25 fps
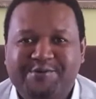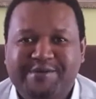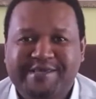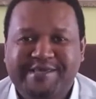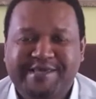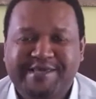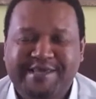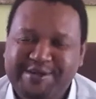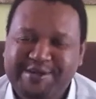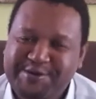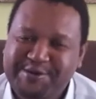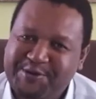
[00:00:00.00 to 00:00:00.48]

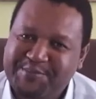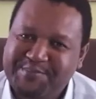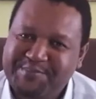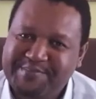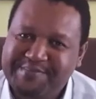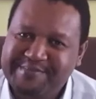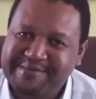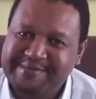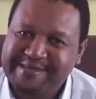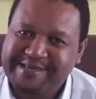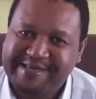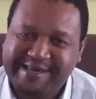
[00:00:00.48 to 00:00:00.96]

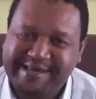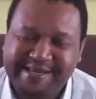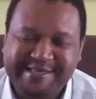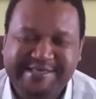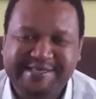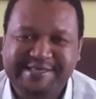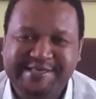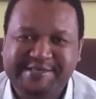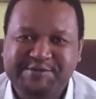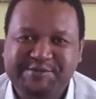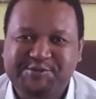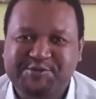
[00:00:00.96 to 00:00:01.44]
kingdom
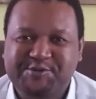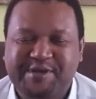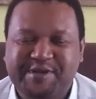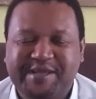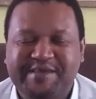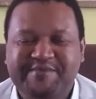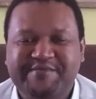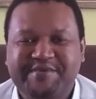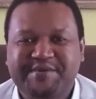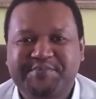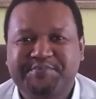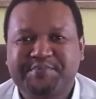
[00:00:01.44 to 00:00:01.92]
greetings to
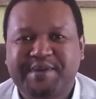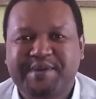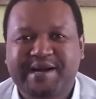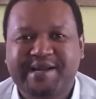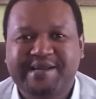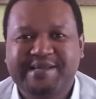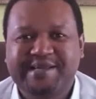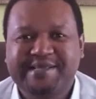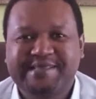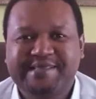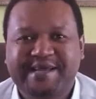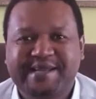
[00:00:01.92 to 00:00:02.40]

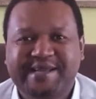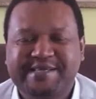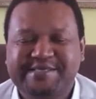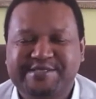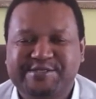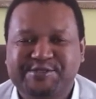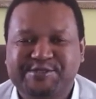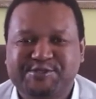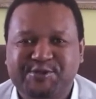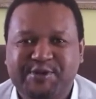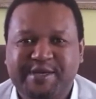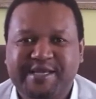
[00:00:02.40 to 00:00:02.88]
everybody that
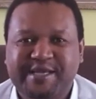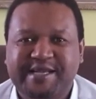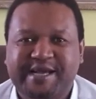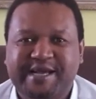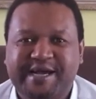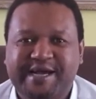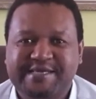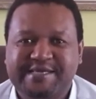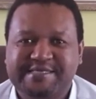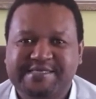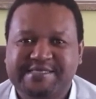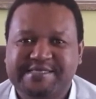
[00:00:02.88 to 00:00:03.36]
has joined
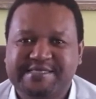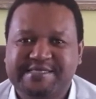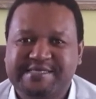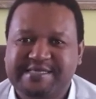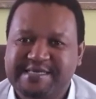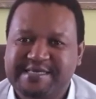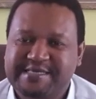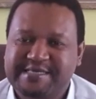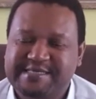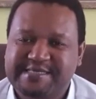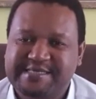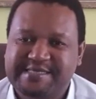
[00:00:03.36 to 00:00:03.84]
us
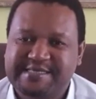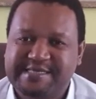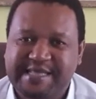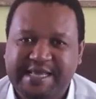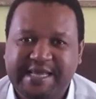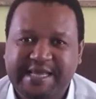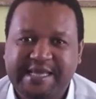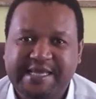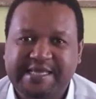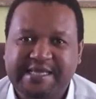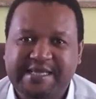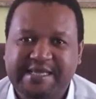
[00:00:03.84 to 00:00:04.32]
this
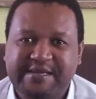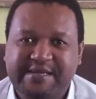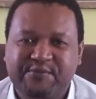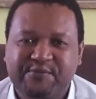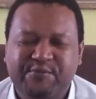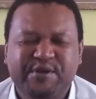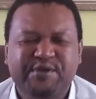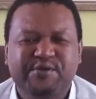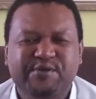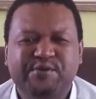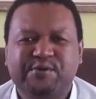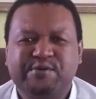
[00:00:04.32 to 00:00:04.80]
day.
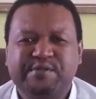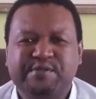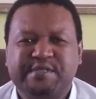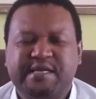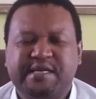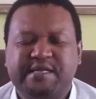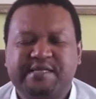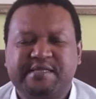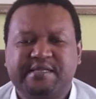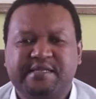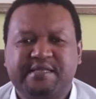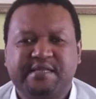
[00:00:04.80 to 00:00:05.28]
We know
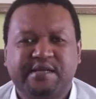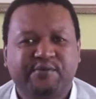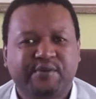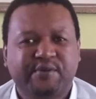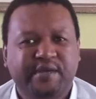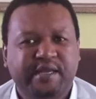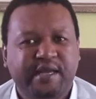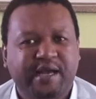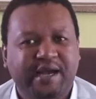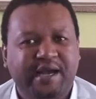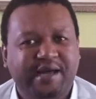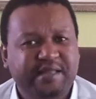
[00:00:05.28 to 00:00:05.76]
that there
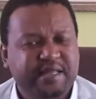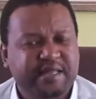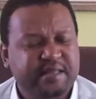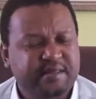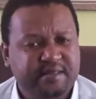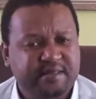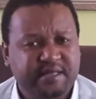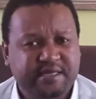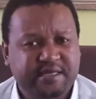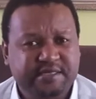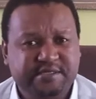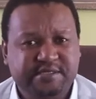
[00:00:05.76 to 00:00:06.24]
were other
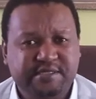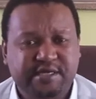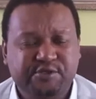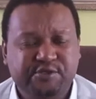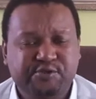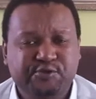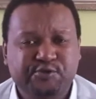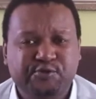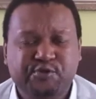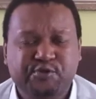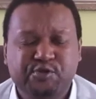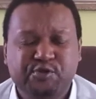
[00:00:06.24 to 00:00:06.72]
things
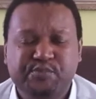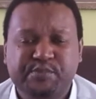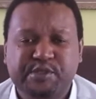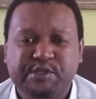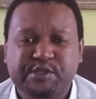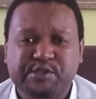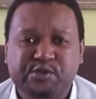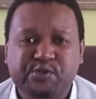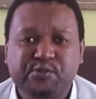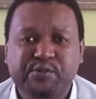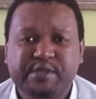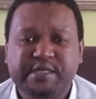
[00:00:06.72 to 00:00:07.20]
that you could be
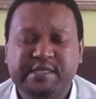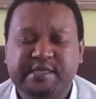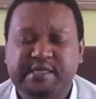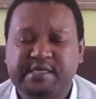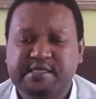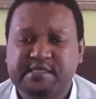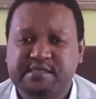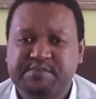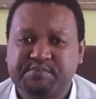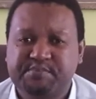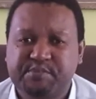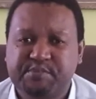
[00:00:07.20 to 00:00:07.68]
doing
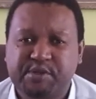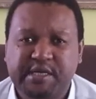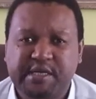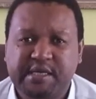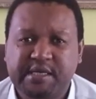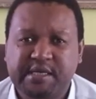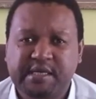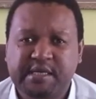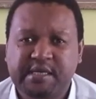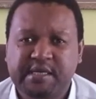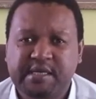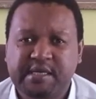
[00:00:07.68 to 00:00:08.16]
this
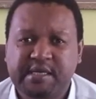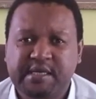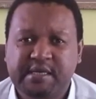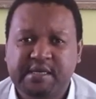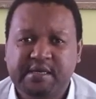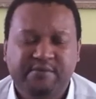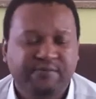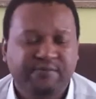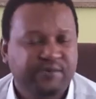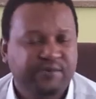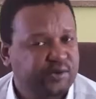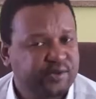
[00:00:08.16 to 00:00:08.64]
morning.
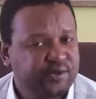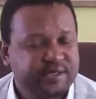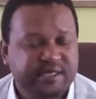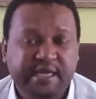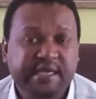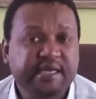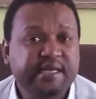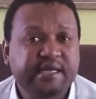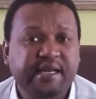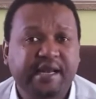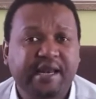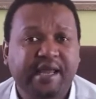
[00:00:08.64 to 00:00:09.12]
We don't
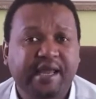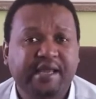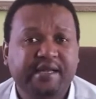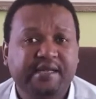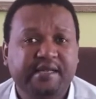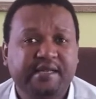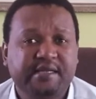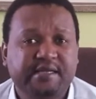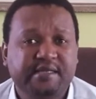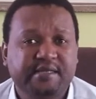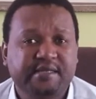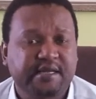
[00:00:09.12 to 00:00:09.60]
take it
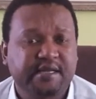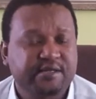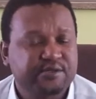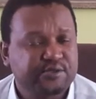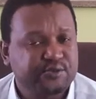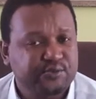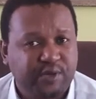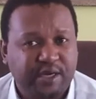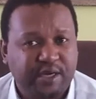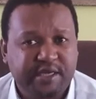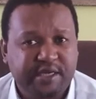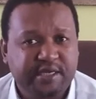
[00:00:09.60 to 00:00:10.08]
lightly that
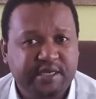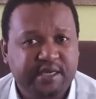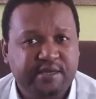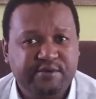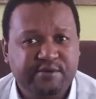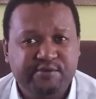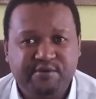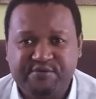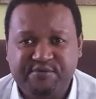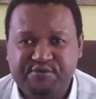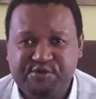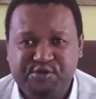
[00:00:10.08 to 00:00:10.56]
you are here,
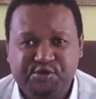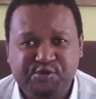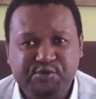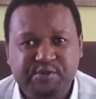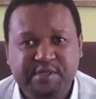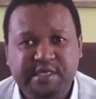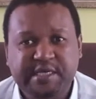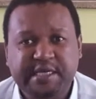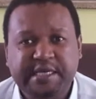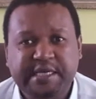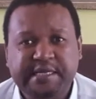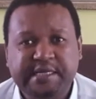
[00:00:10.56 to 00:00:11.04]
you have
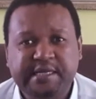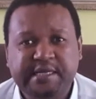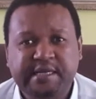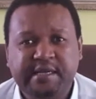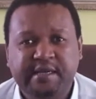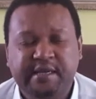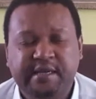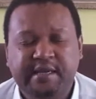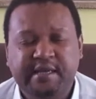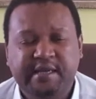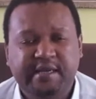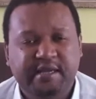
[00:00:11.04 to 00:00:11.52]
tuned in,
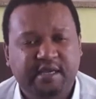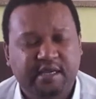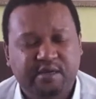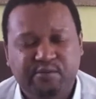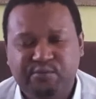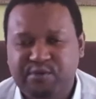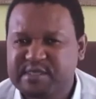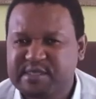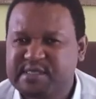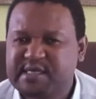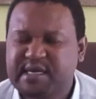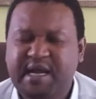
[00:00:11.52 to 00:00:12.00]
and
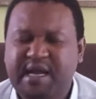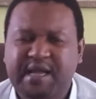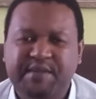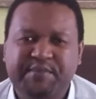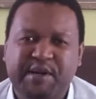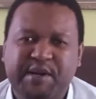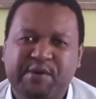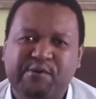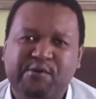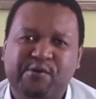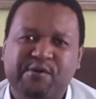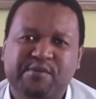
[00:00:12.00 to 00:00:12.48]
we'll try
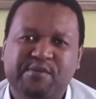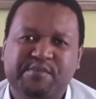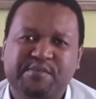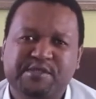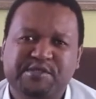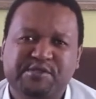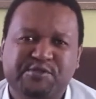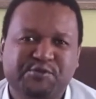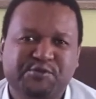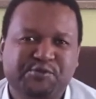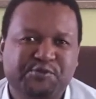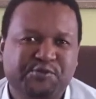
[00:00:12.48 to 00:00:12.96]
by all
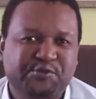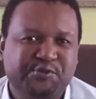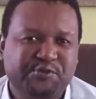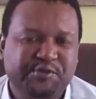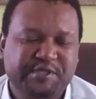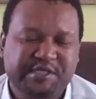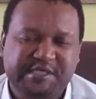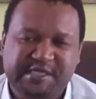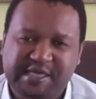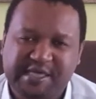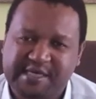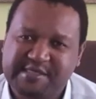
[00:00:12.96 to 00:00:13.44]
means to do
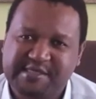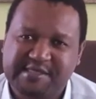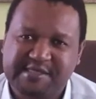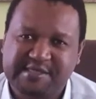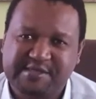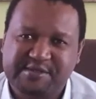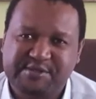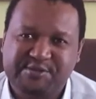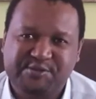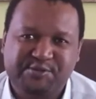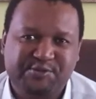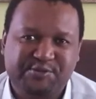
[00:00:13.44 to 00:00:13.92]

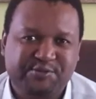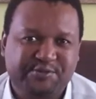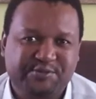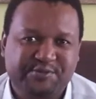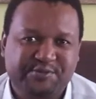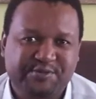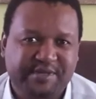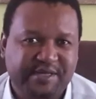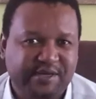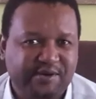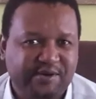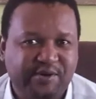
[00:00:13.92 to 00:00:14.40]
justice
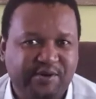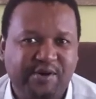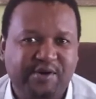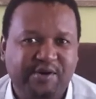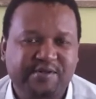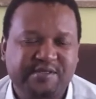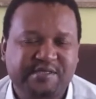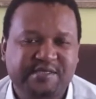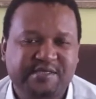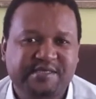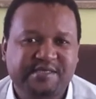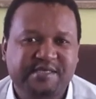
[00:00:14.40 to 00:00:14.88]
to the
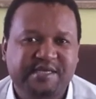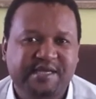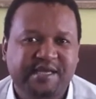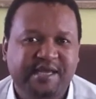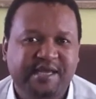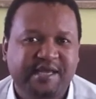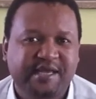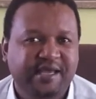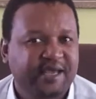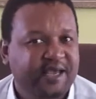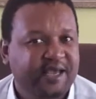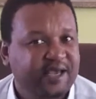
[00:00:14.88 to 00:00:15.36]
cause.
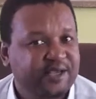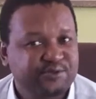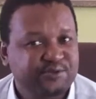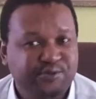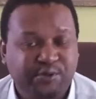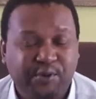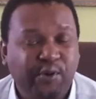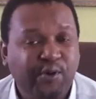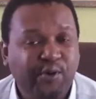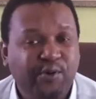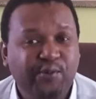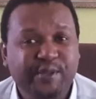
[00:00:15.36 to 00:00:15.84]
As we
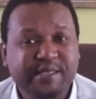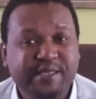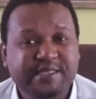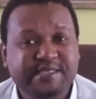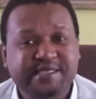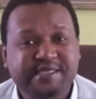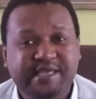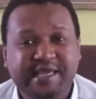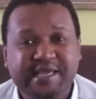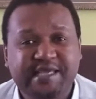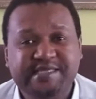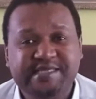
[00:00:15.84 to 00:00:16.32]
always
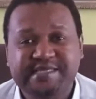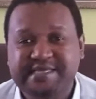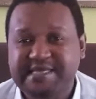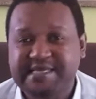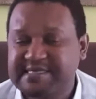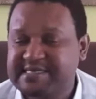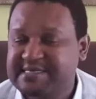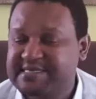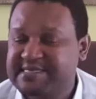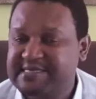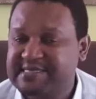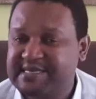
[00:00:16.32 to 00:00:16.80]
say,
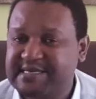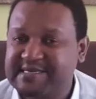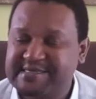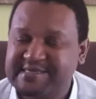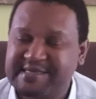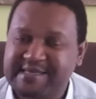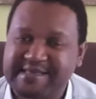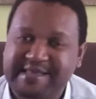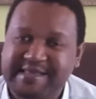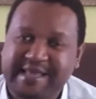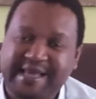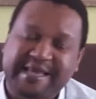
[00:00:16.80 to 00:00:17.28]
this is
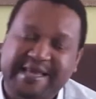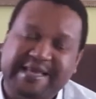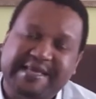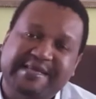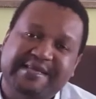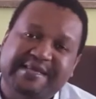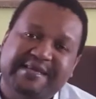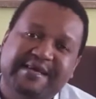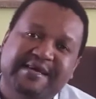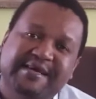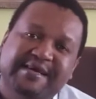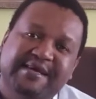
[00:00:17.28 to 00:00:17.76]
the
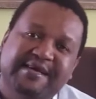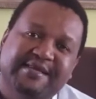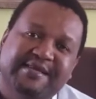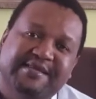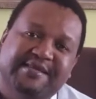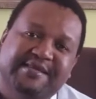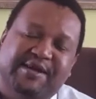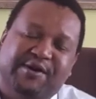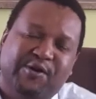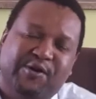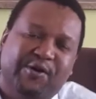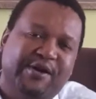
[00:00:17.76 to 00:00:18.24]
day
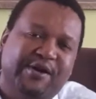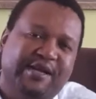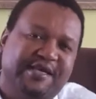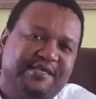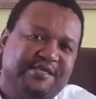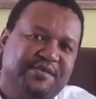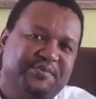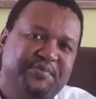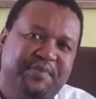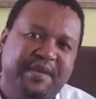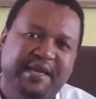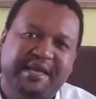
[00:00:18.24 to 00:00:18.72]
the Lord
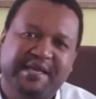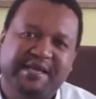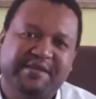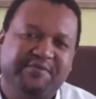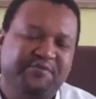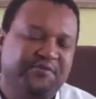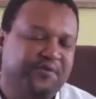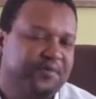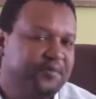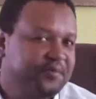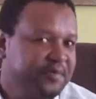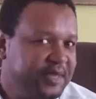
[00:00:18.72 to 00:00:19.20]
has made
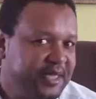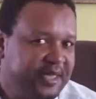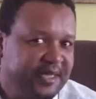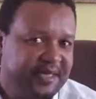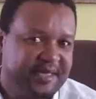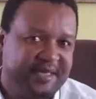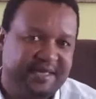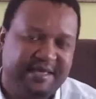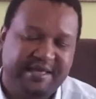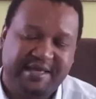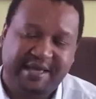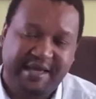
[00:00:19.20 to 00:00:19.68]
for
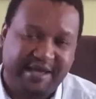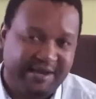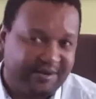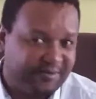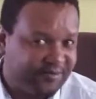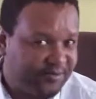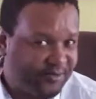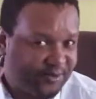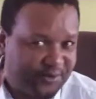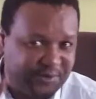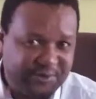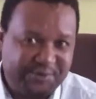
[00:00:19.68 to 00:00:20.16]
me and
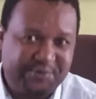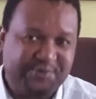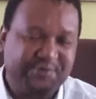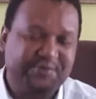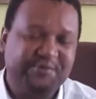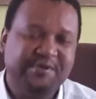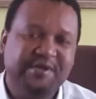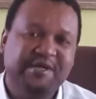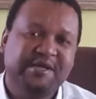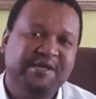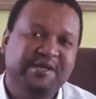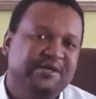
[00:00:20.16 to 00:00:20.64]
for you
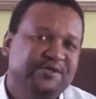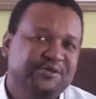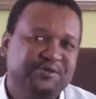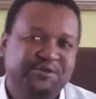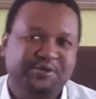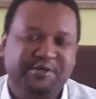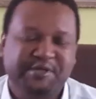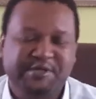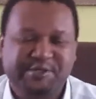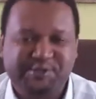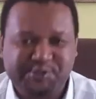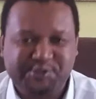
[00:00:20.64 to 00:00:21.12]

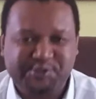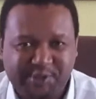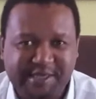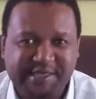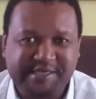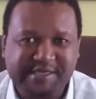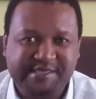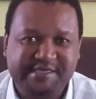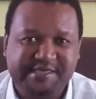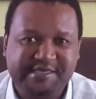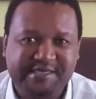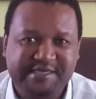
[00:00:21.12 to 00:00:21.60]
to
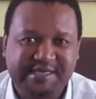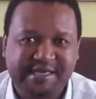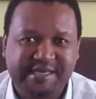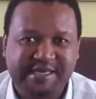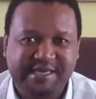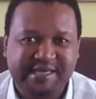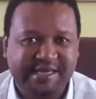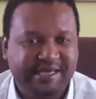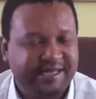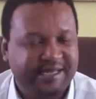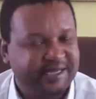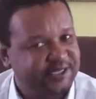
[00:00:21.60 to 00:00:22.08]
rejoice
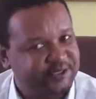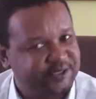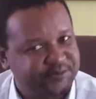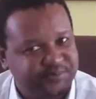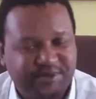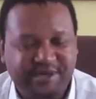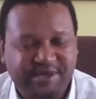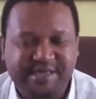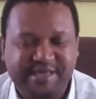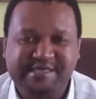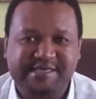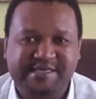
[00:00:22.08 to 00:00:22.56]
in His
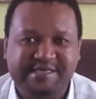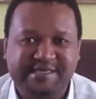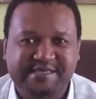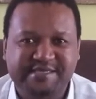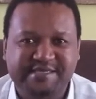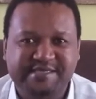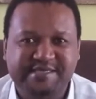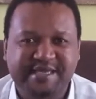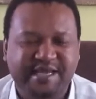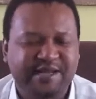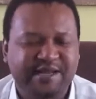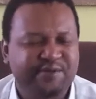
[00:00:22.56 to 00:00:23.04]

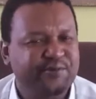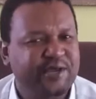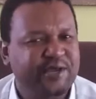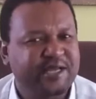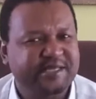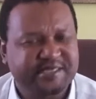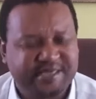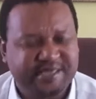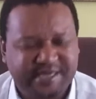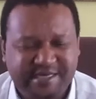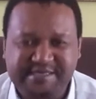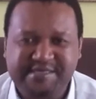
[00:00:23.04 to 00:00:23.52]
presence. And we are
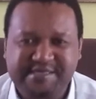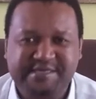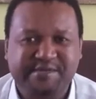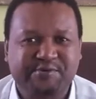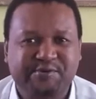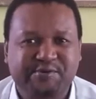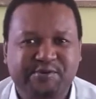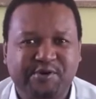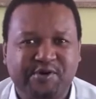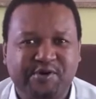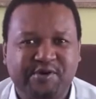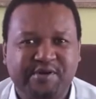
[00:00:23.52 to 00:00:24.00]

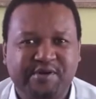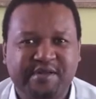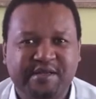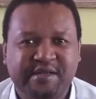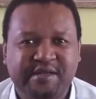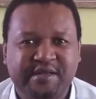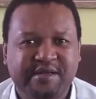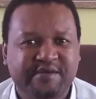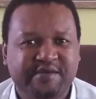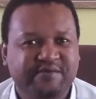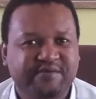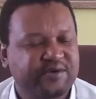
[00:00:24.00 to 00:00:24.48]
trusting God
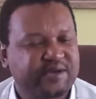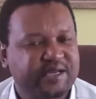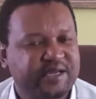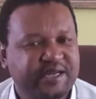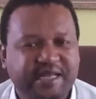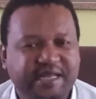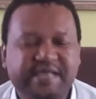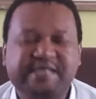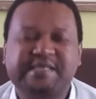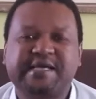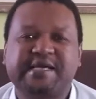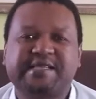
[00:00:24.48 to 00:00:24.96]
for
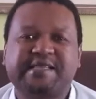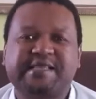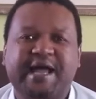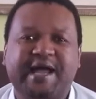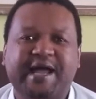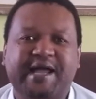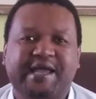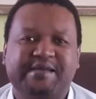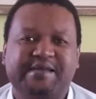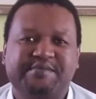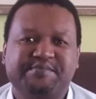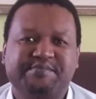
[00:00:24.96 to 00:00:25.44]
greater
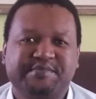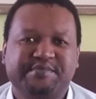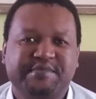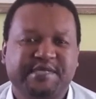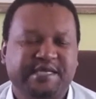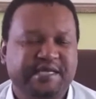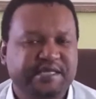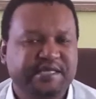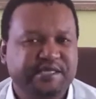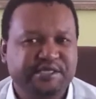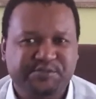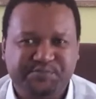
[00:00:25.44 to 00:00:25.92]
time
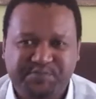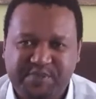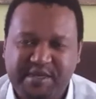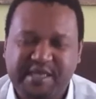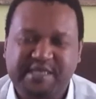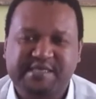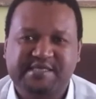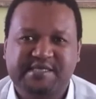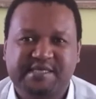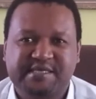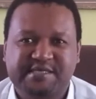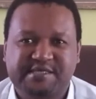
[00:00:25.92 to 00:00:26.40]
in His
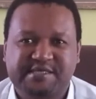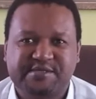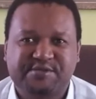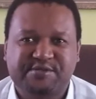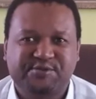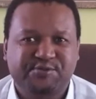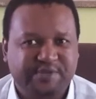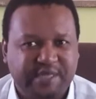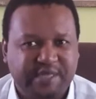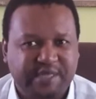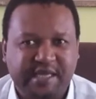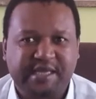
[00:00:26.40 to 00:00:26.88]
presence
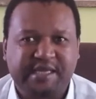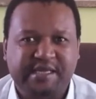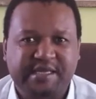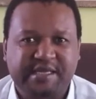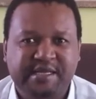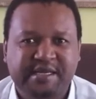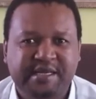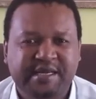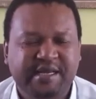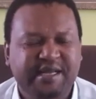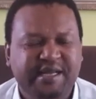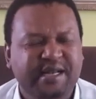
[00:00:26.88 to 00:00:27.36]
today.
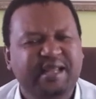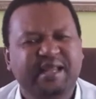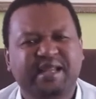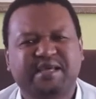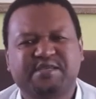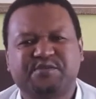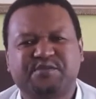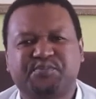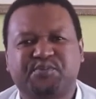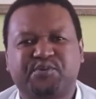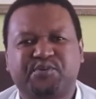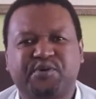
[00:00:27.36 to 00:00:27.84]
Let
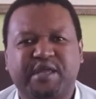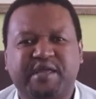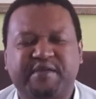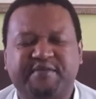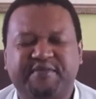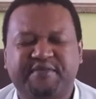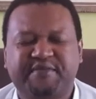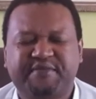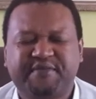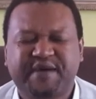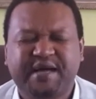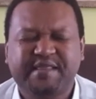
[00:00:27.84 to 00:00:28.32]
us pray.
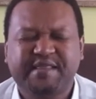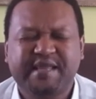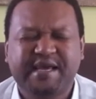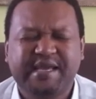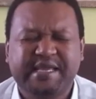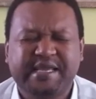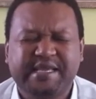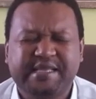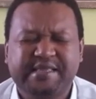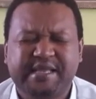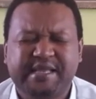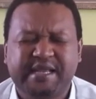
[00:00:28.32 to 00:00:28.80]
Father,
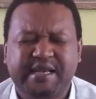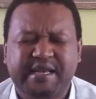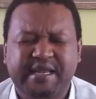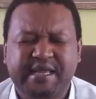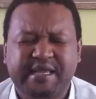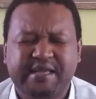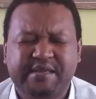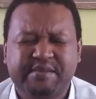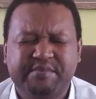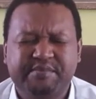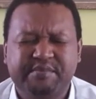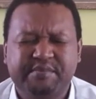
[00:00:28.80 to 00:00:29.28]
in the
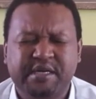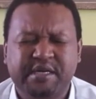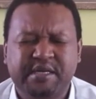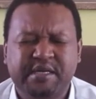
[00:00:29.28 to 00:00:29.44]
name